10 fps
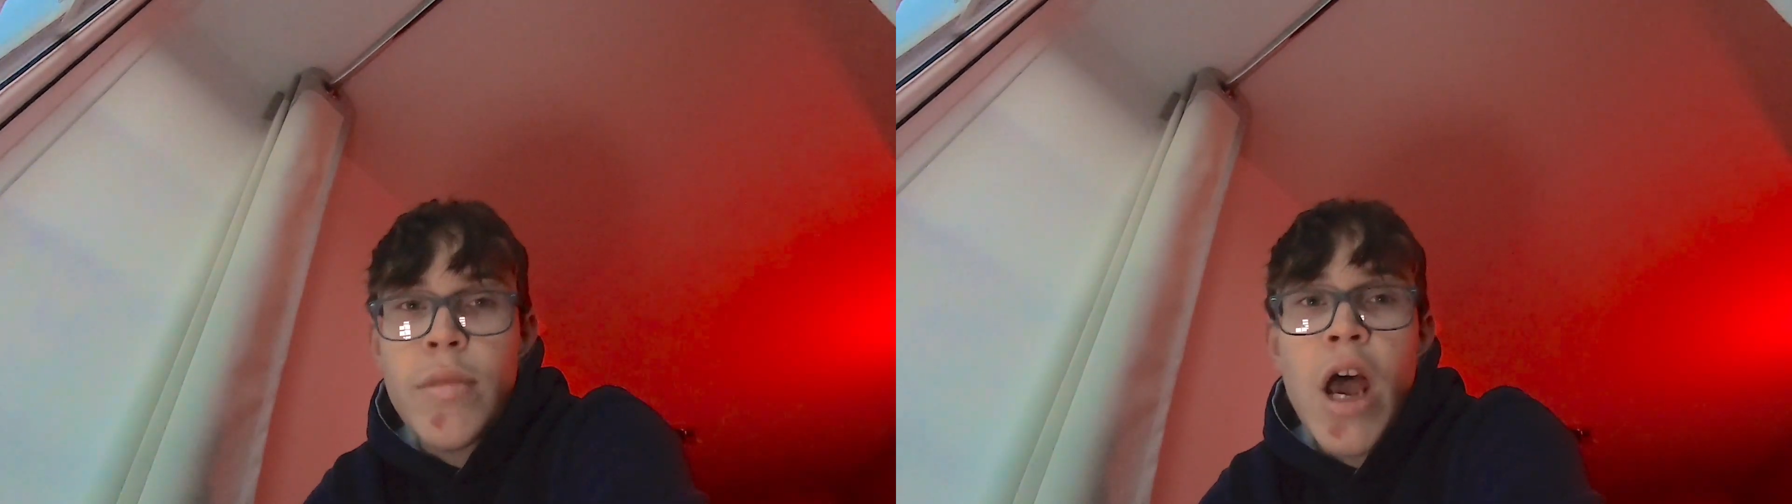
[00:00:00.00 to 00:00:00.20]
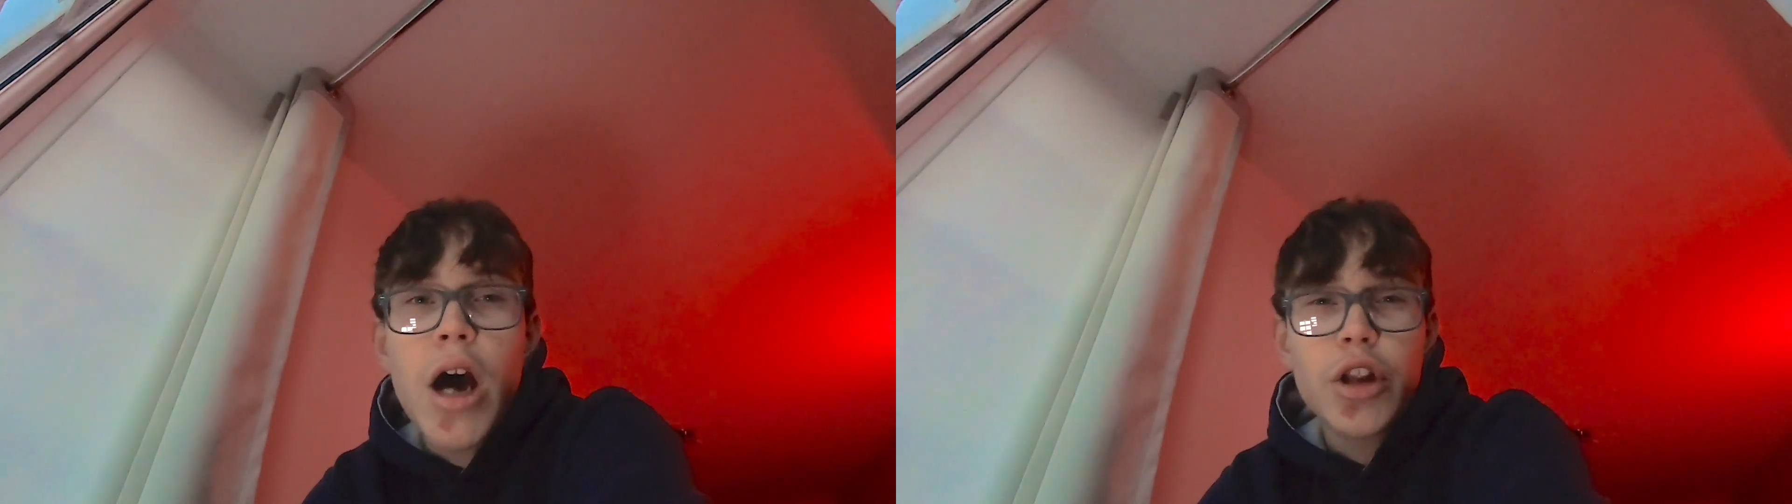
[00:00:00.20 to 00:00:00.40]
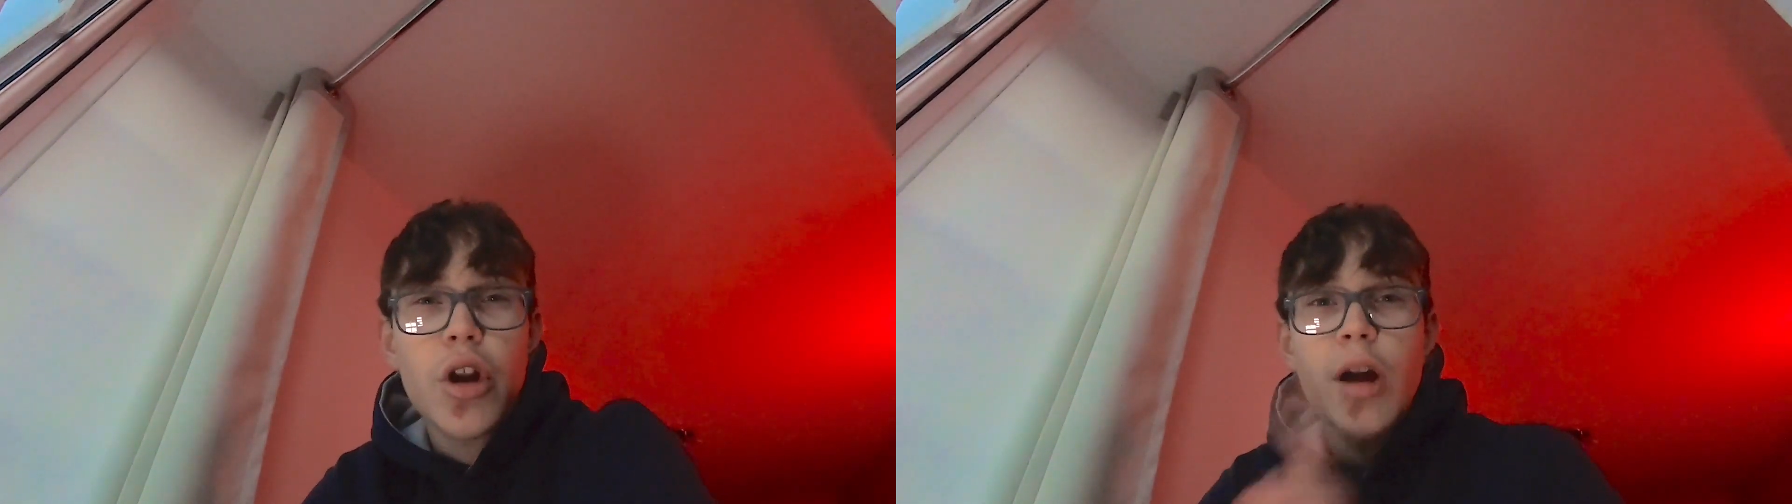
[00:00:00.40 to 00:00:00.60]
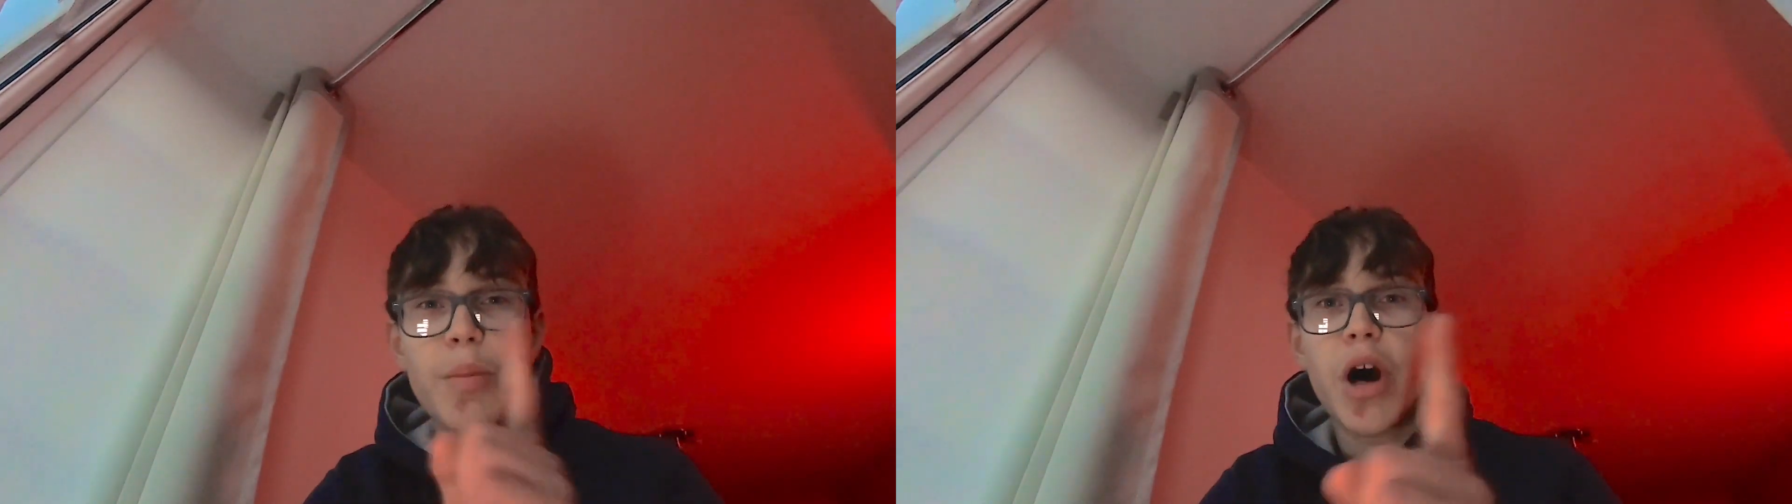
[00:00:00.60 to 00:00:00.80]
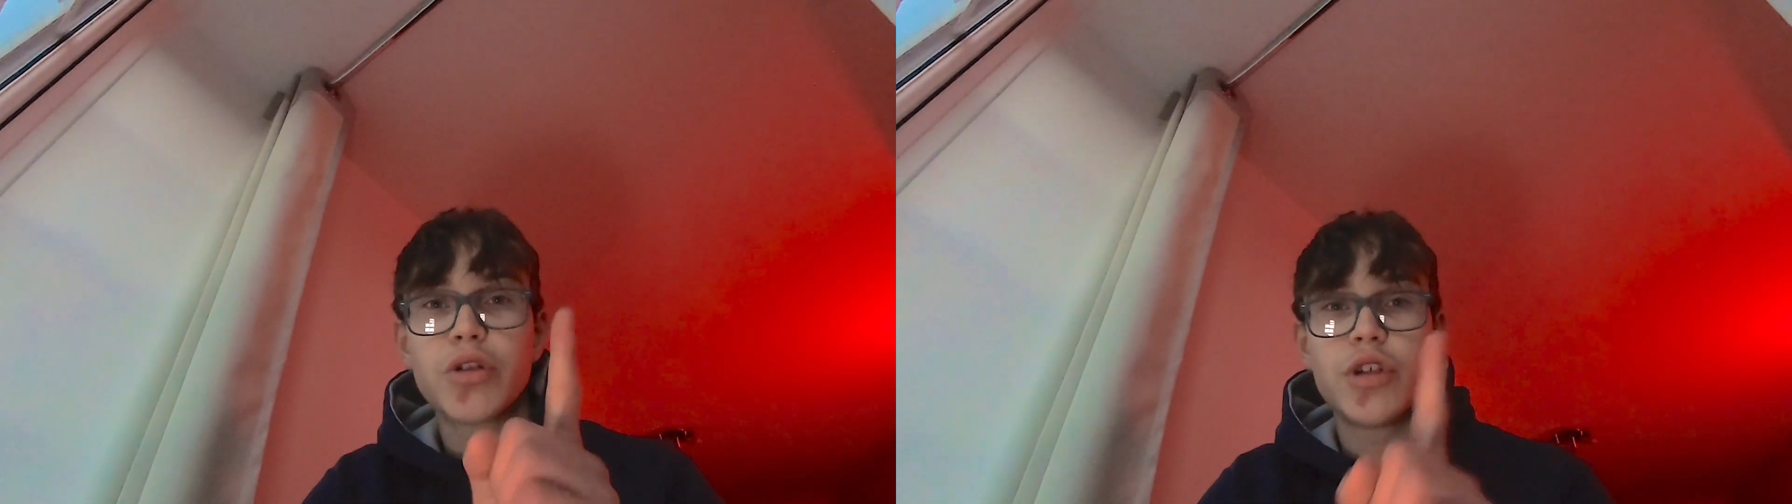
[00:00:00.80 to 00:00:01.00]
I don't like
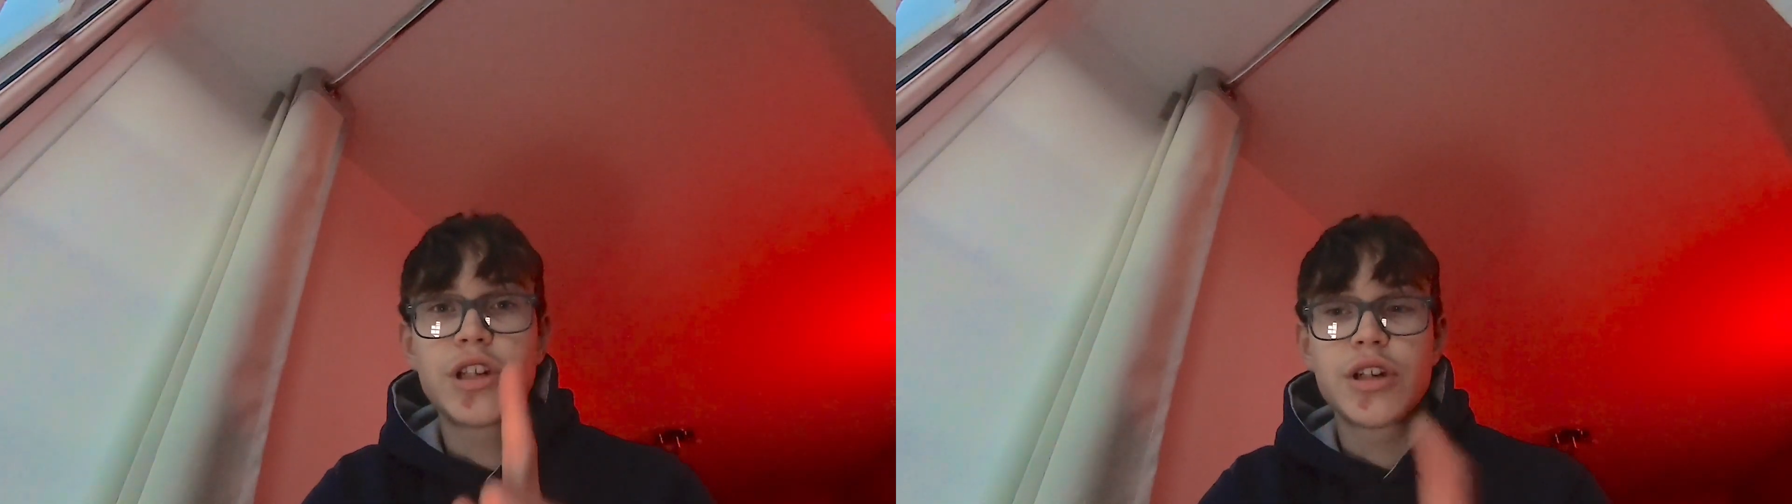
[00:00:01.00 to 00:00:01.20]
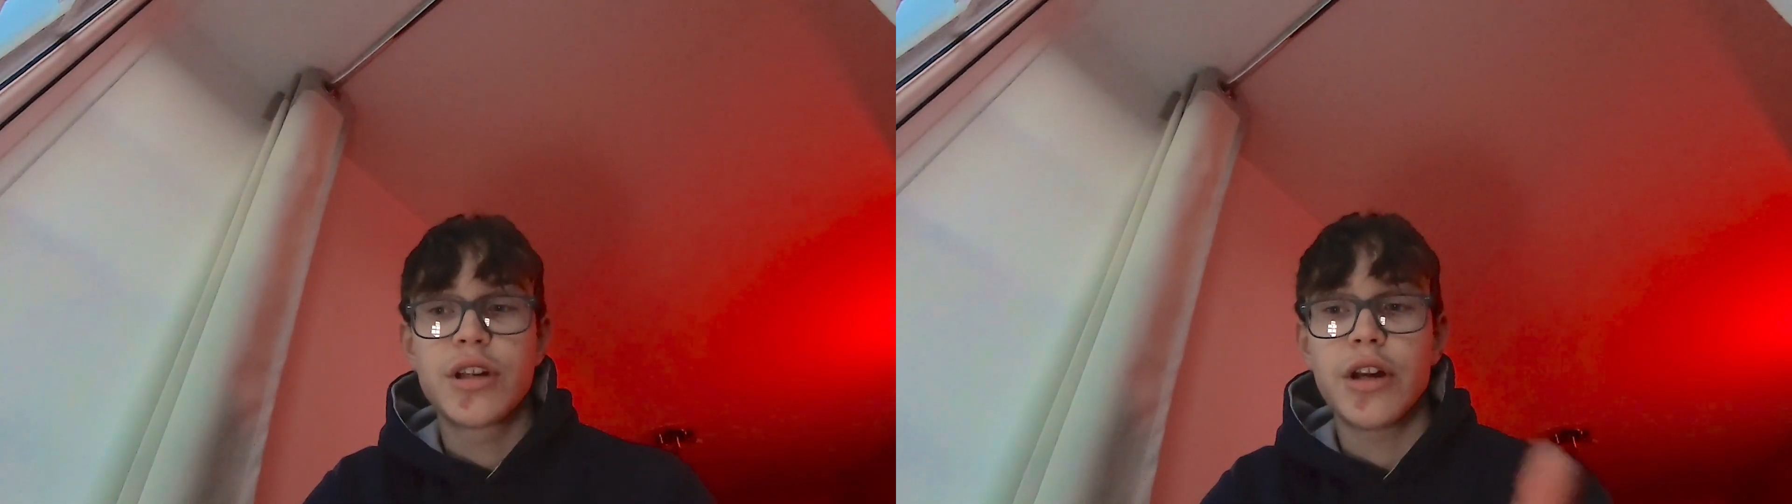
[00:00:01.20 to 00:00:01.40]
bar twists because